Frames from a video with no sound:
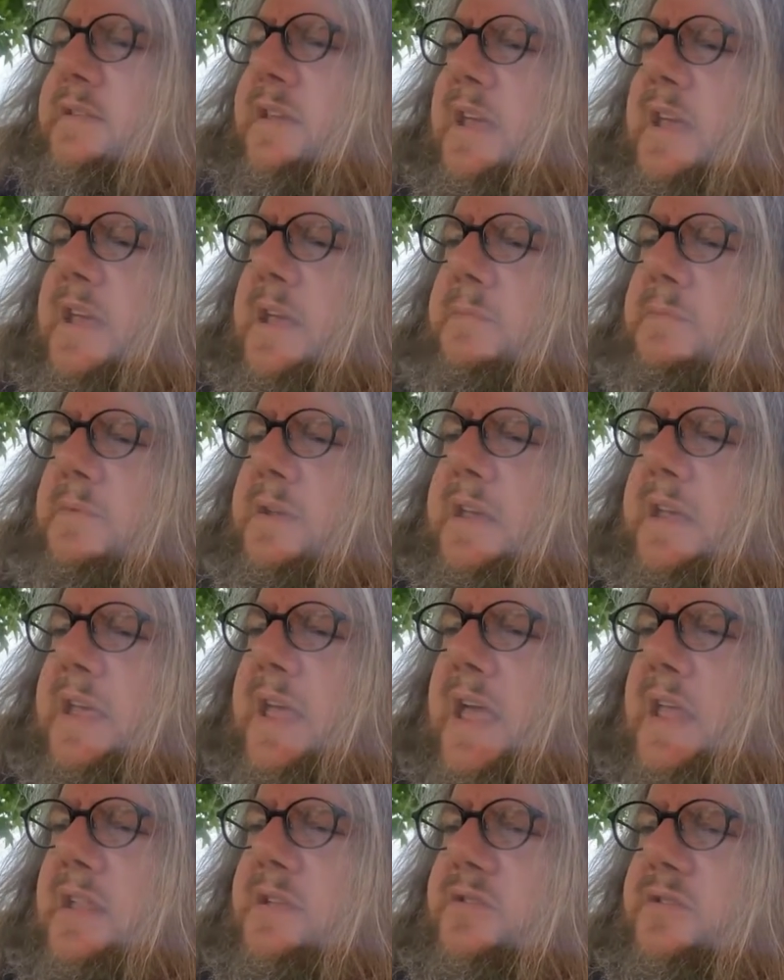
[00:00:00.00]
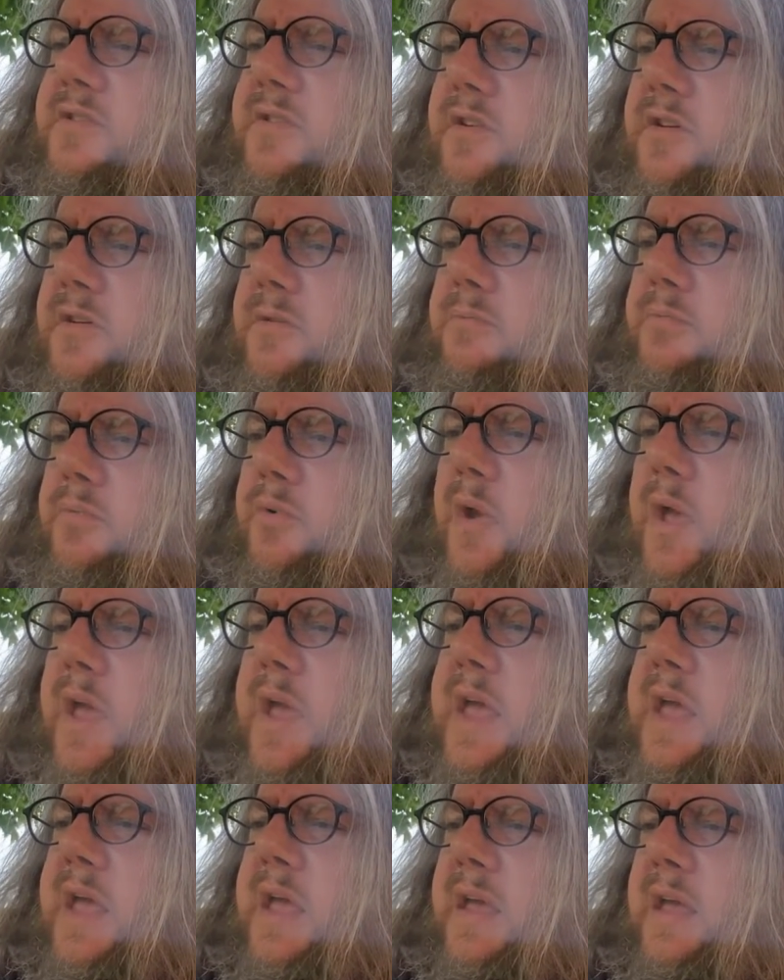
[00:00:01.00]
seem to catch a
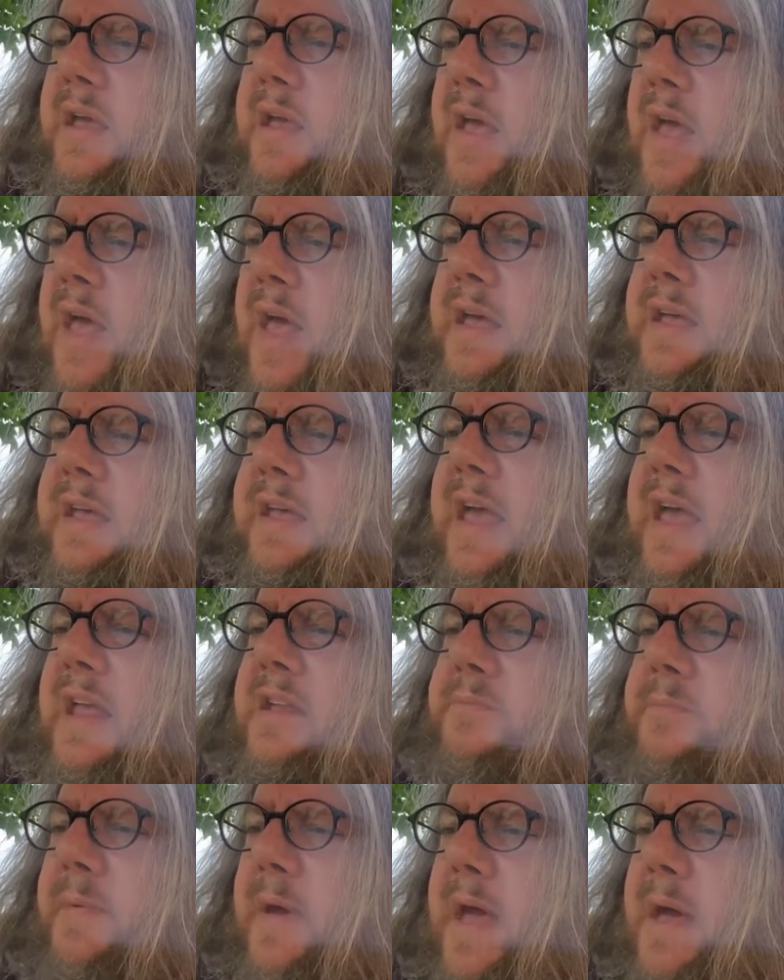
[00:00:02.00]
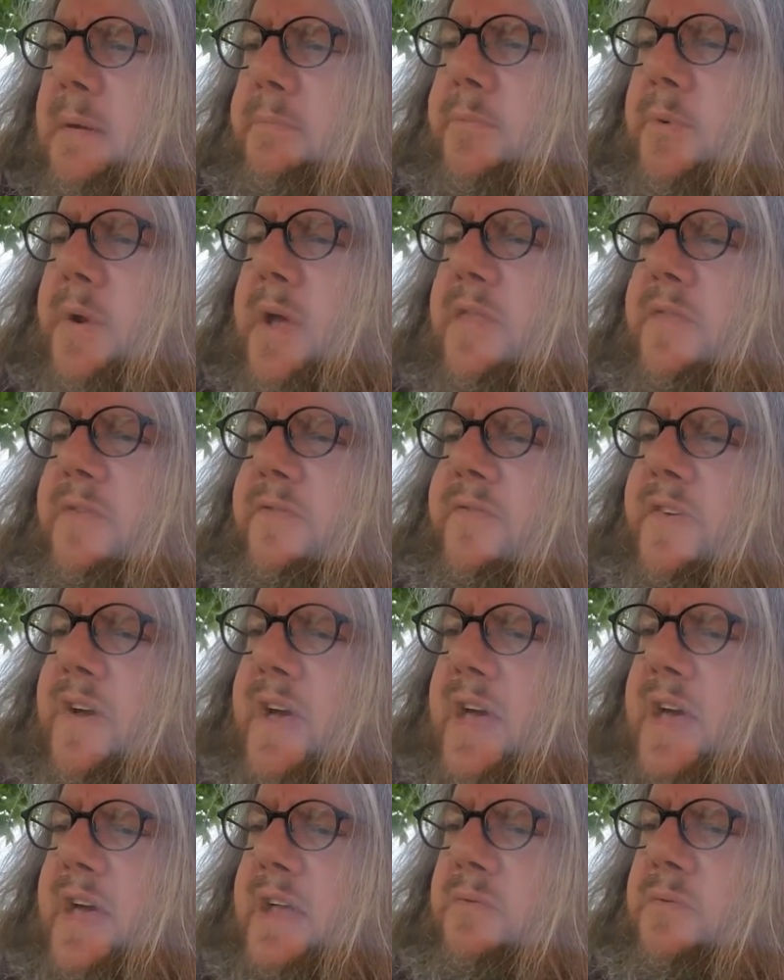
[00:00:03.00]
break, catch my breath,
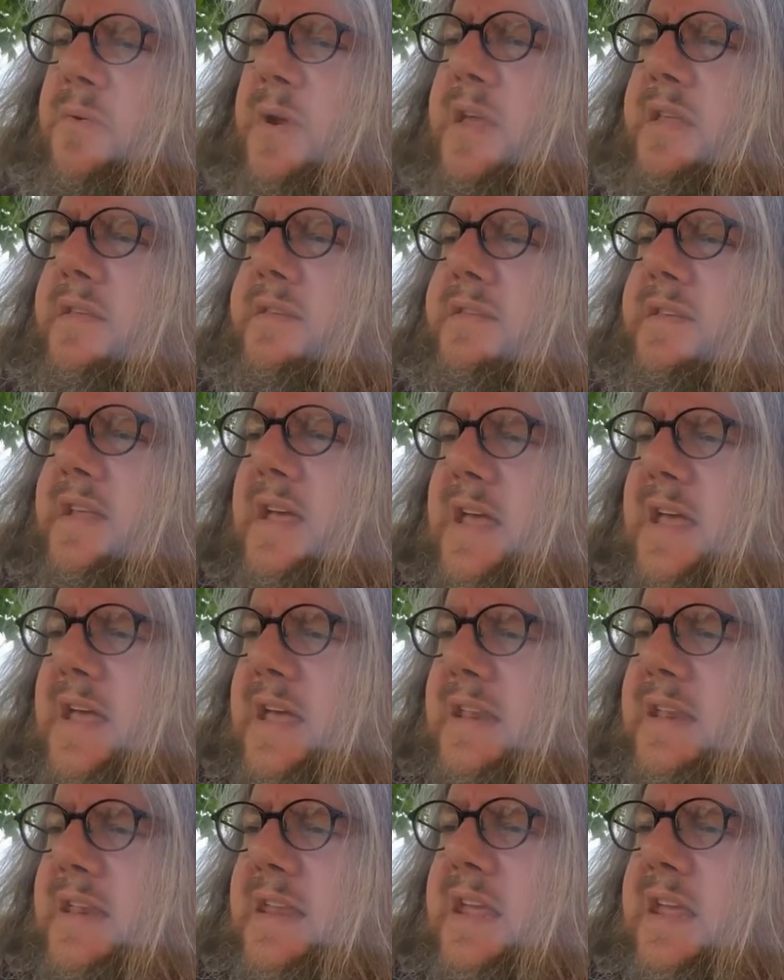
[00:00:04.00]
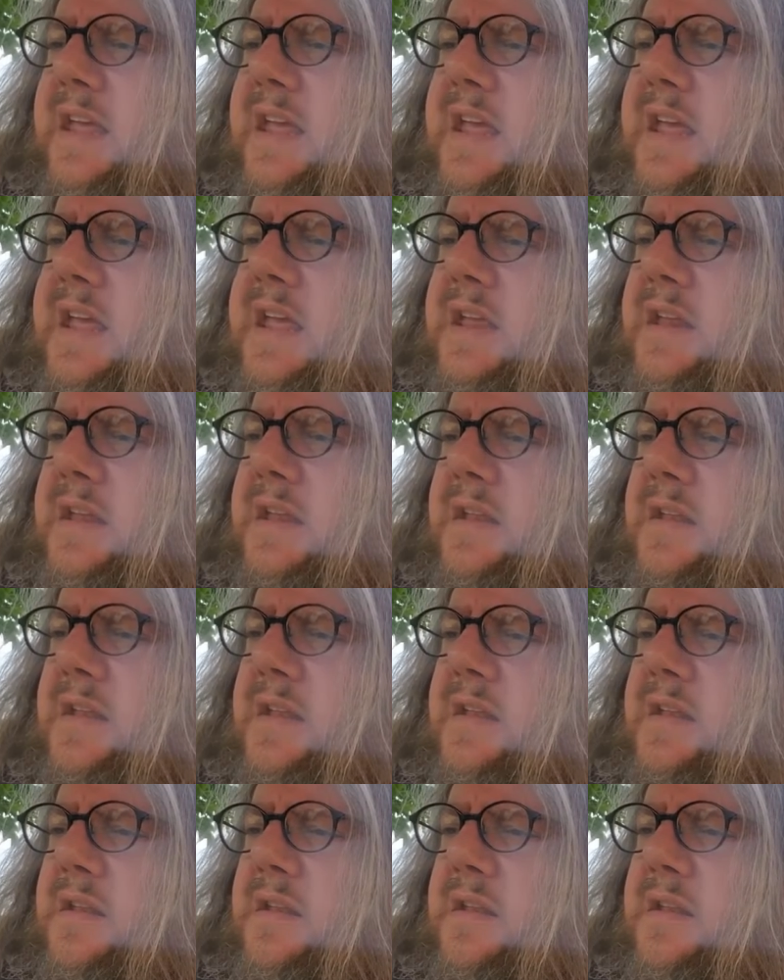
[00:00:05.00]
find rest I need.